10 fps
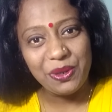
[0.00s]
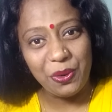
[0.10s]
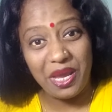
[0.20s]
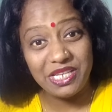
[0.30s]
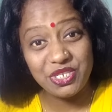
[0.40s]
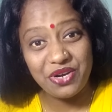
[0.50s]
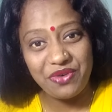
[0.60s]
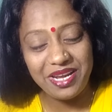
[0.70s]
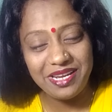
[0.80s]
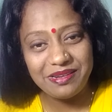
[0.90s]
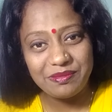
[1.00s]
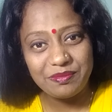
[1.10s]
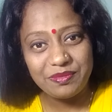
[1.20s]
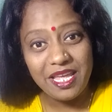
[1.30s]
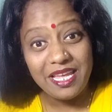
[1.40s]
Okay, children?
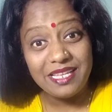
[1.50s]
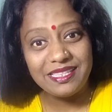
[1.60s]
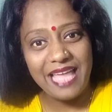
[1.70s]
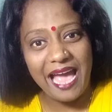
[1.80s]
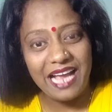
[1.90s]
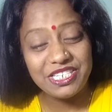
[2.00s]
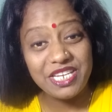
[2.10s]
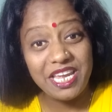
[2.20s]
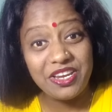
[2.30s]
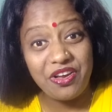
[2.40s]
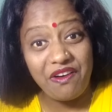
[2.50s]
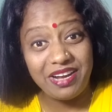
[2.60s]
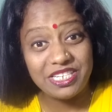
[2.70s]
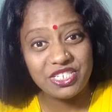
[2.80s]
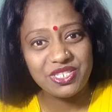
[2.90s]
That
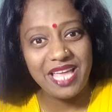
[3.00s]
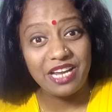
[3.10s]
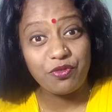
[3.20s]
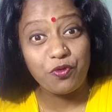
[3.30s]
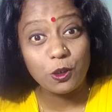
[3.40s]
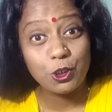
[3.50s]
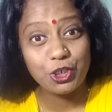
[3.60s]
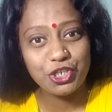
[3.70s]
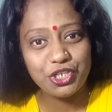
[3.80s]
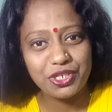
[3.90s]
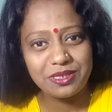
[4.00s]
encouraged, that whoosh